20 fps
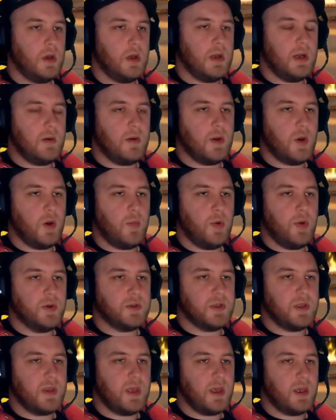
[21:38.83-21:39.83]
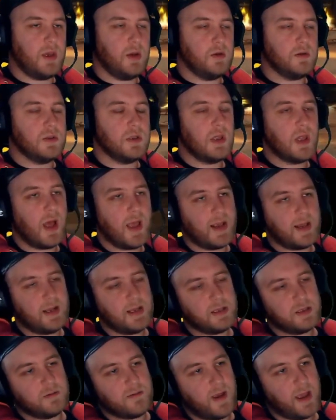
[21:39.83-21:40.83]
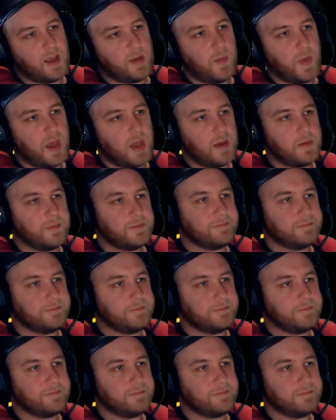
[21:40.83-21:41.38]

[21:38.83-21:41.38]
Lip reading: And now we've got a boss, I think, who's likely to wreck me.